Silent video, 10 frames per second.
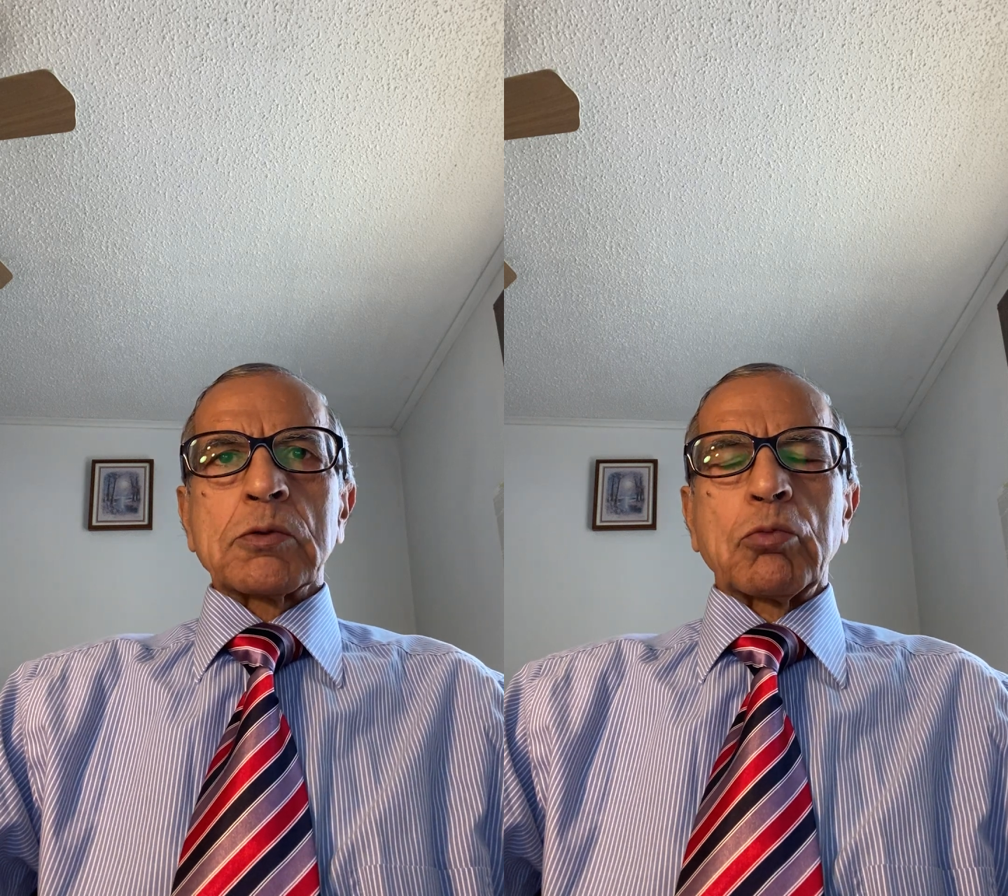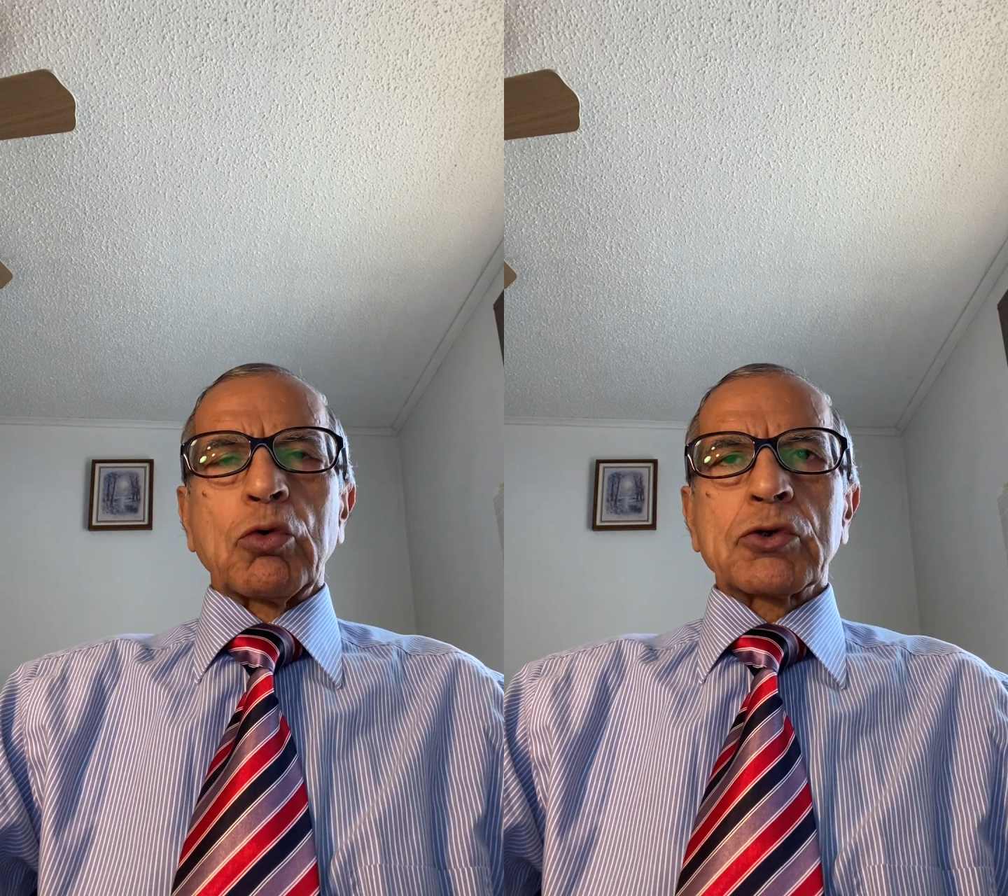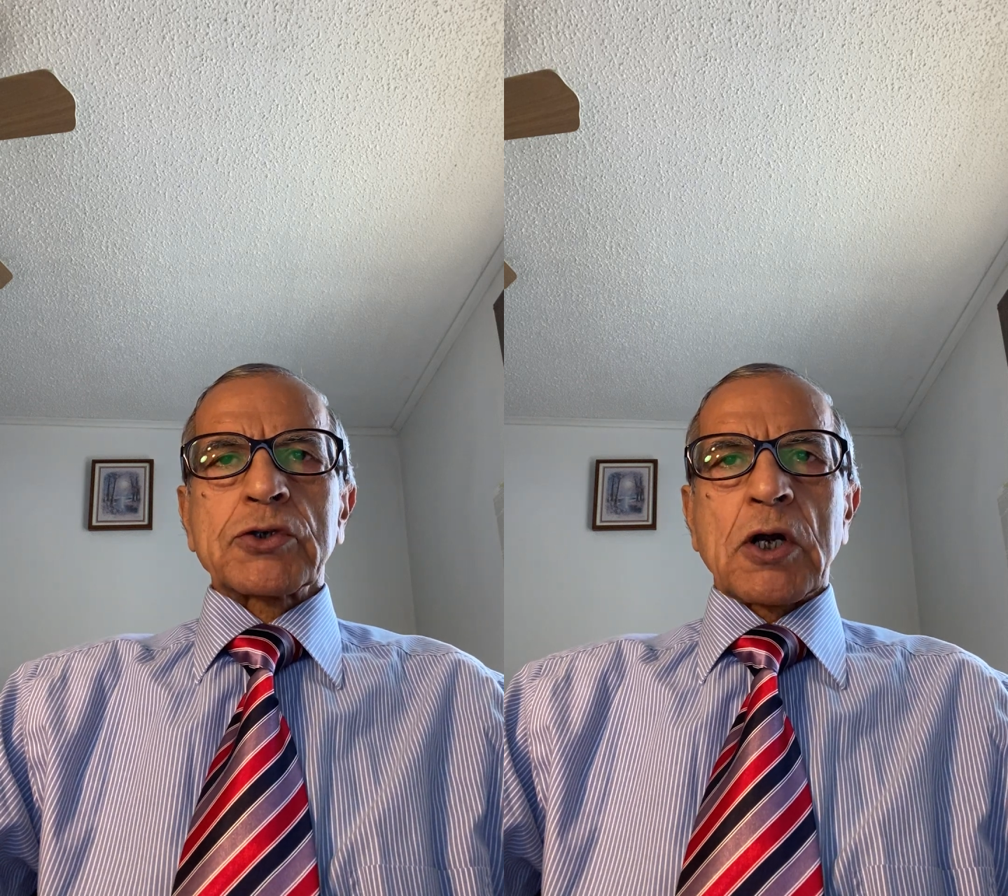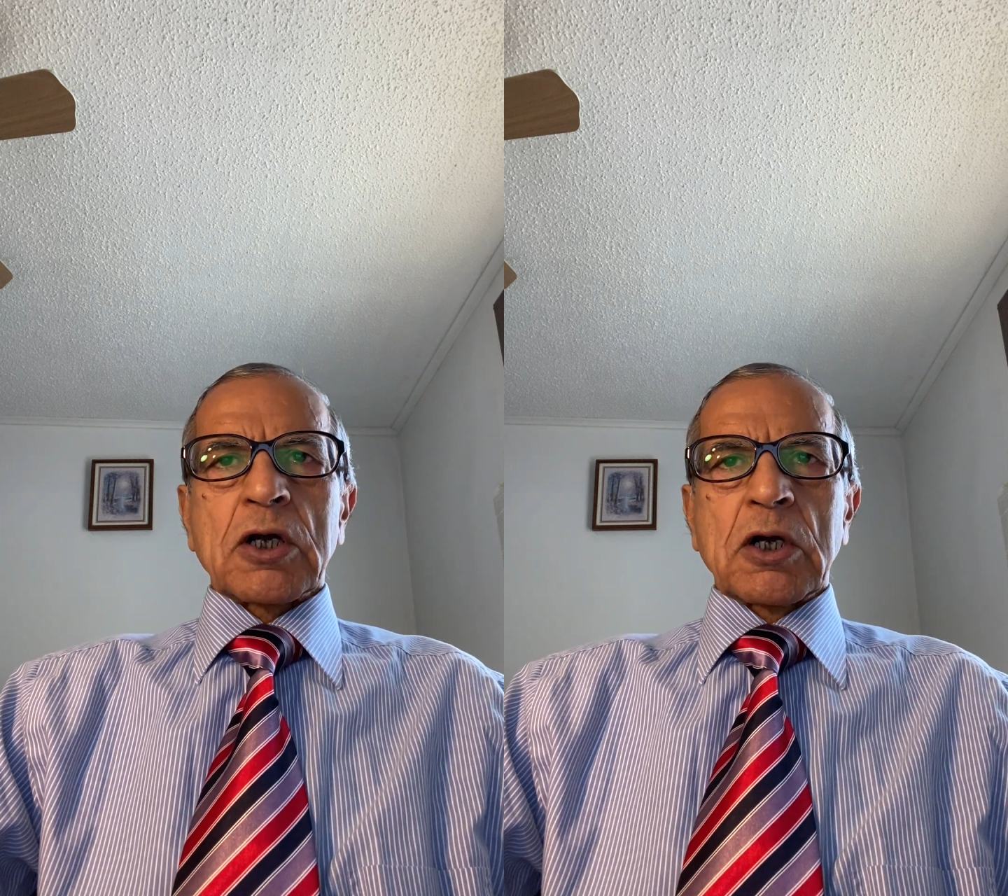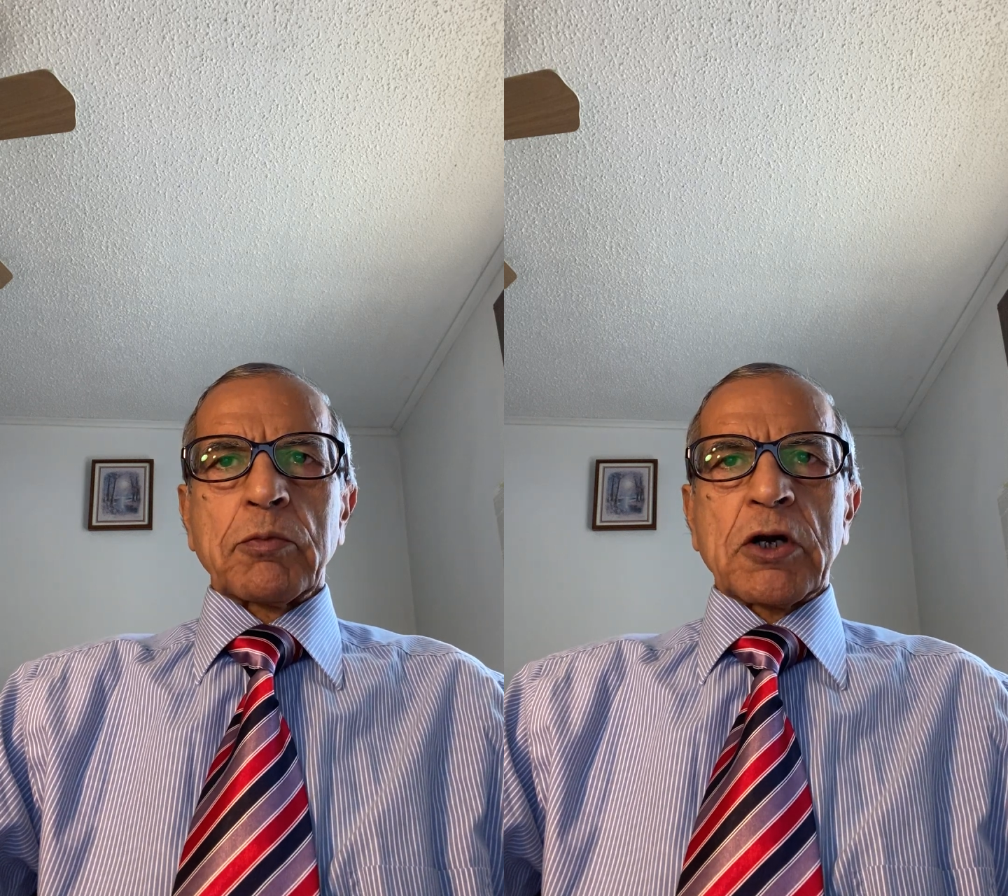both
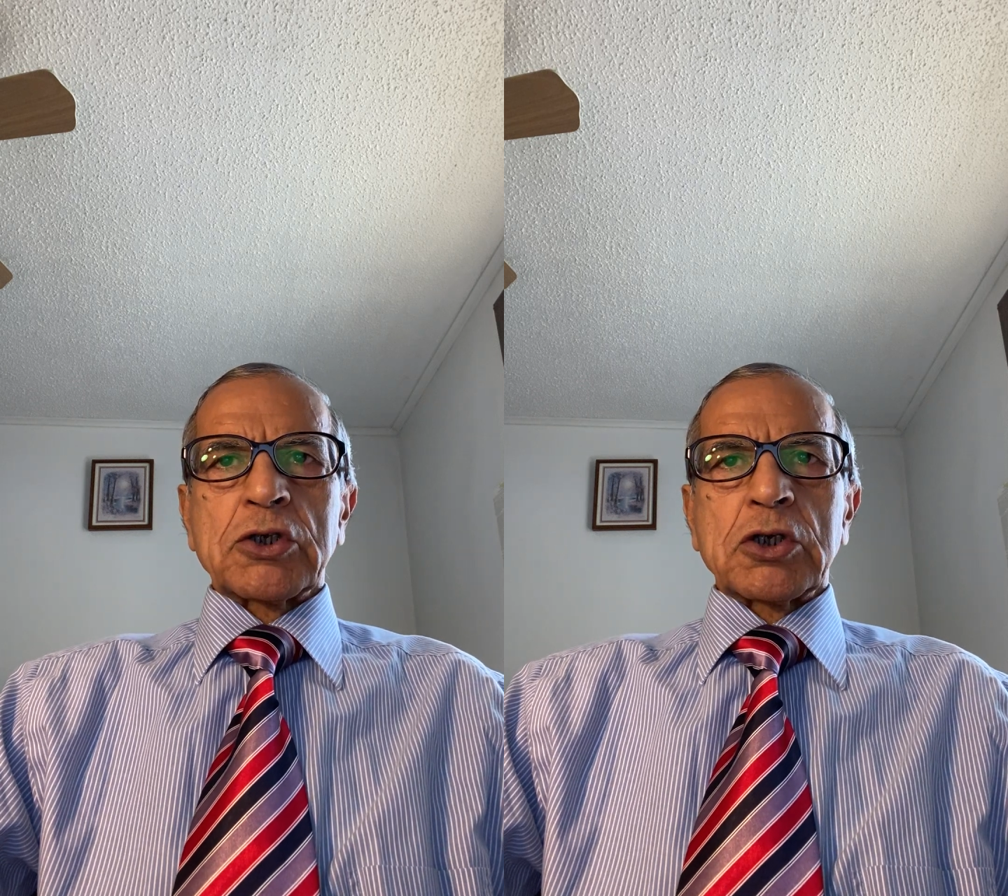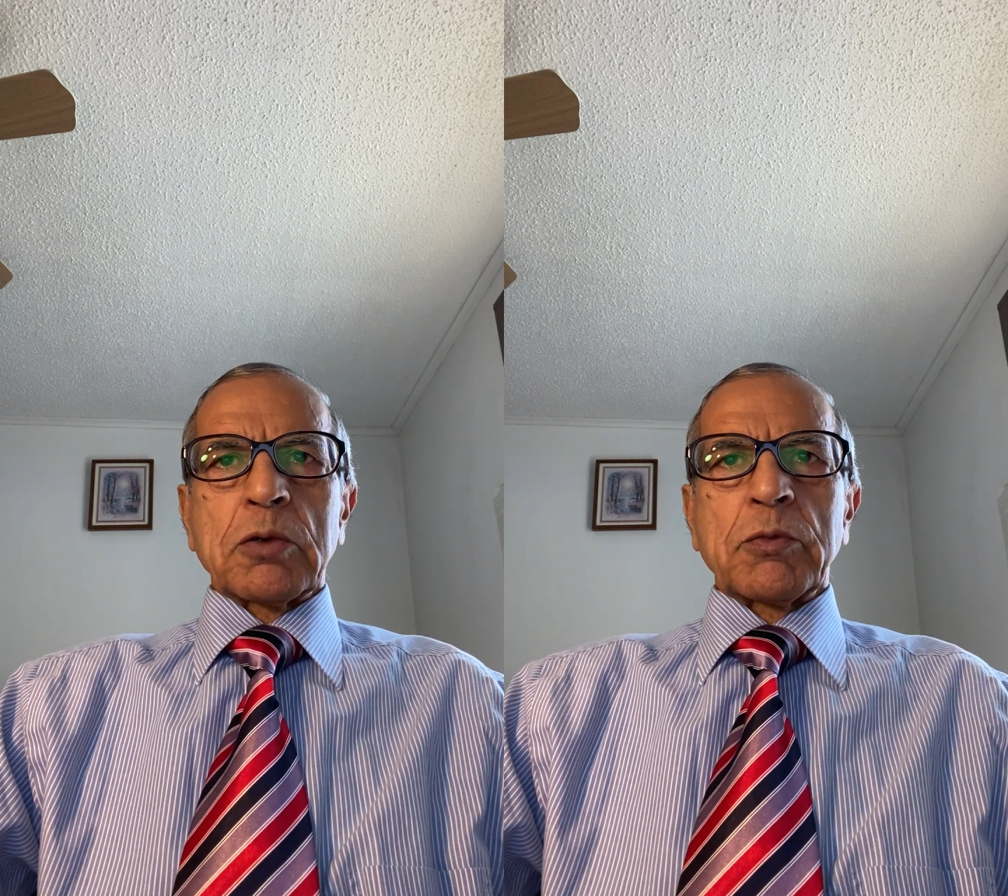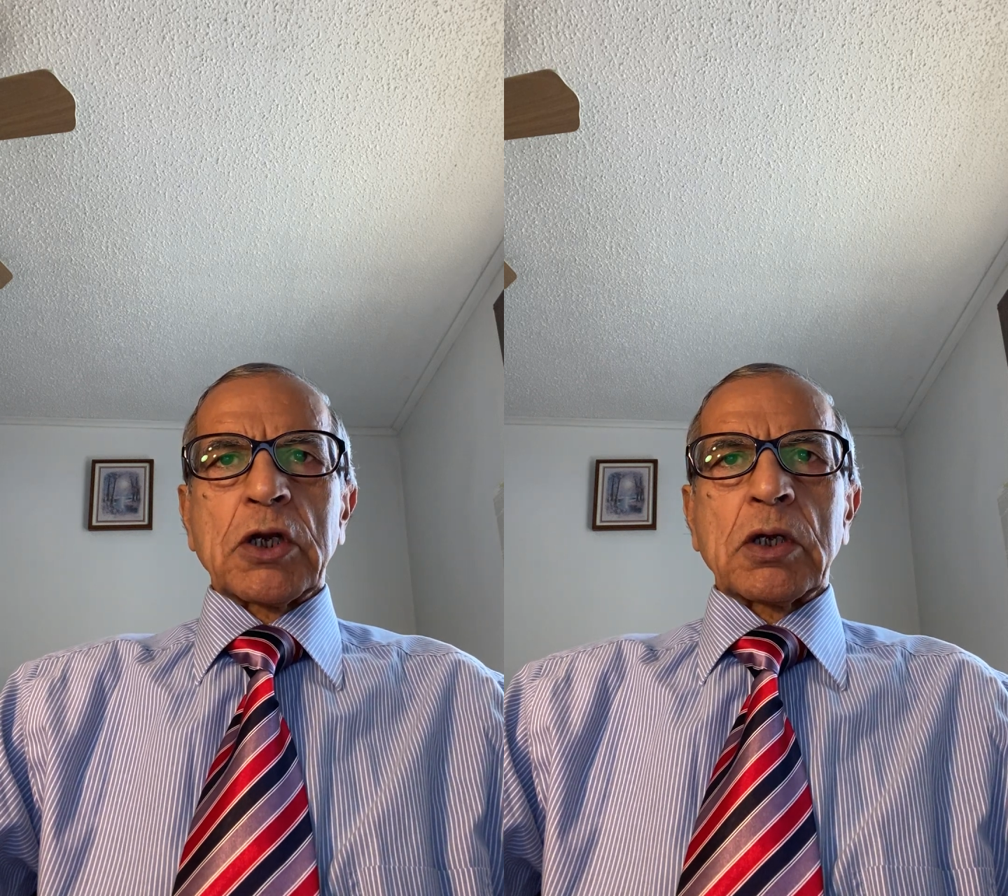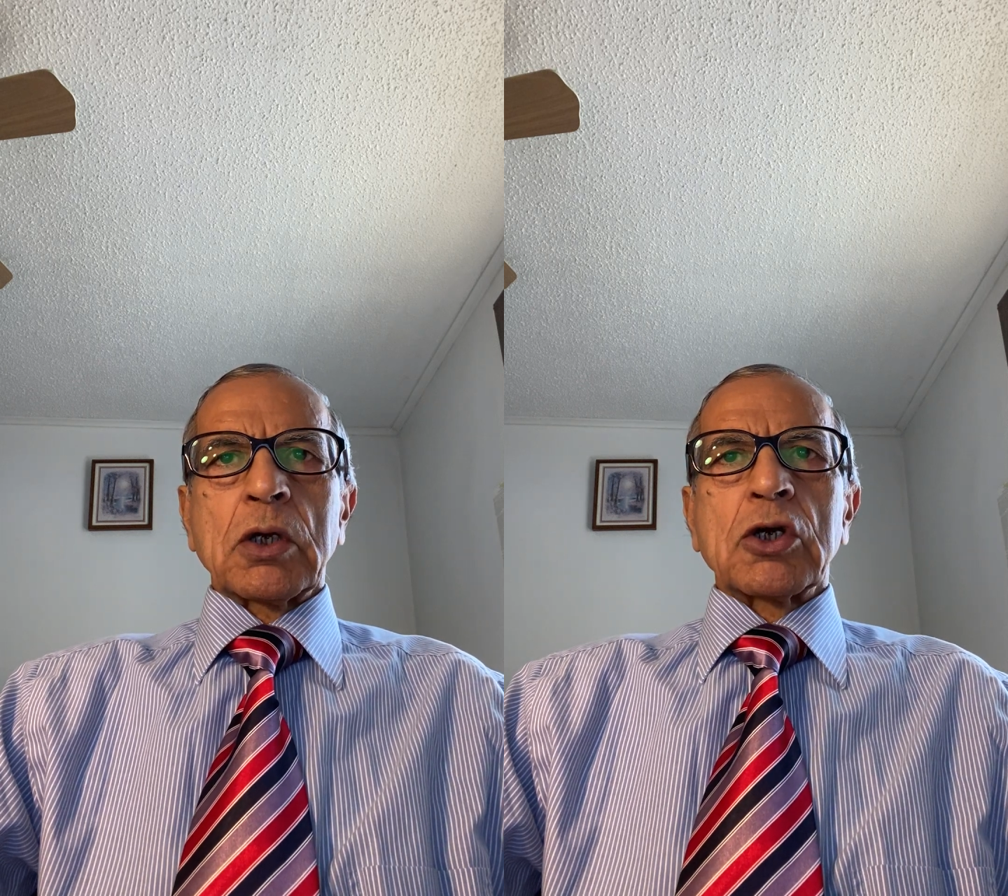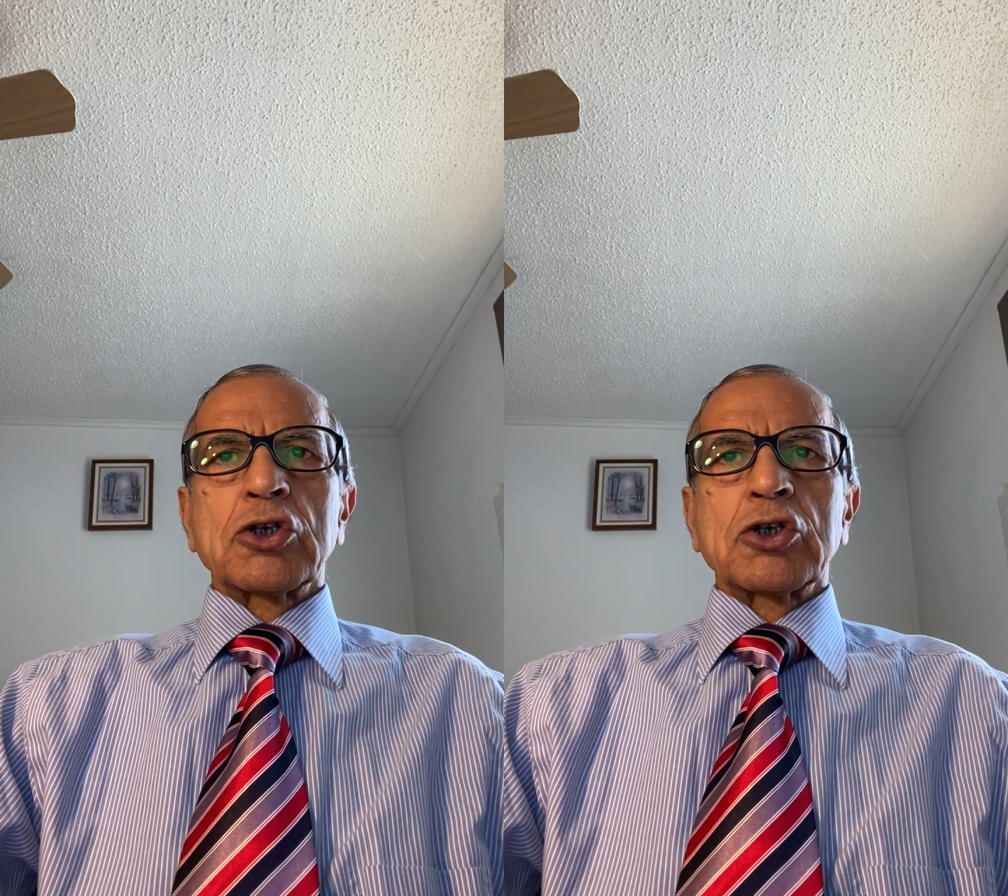started by Germany,